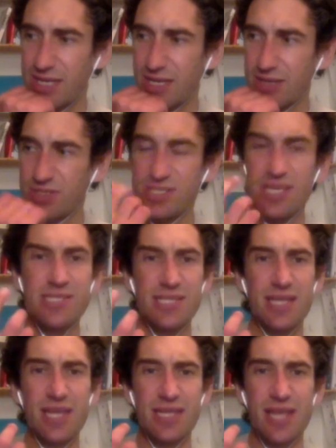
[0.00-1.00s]
because
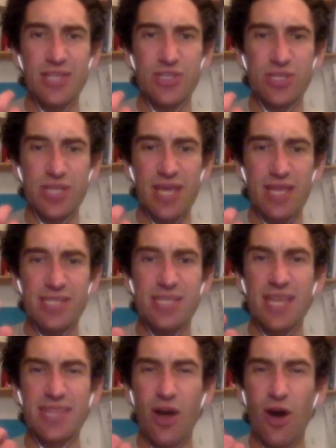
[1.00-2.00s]
essentially that is
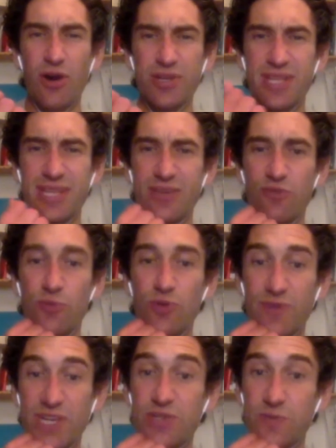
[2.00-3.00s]
at the heart, I think, of
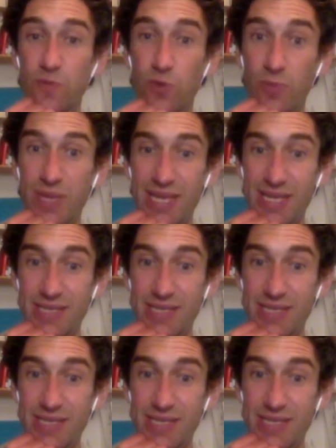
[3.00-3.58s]
motivation for me,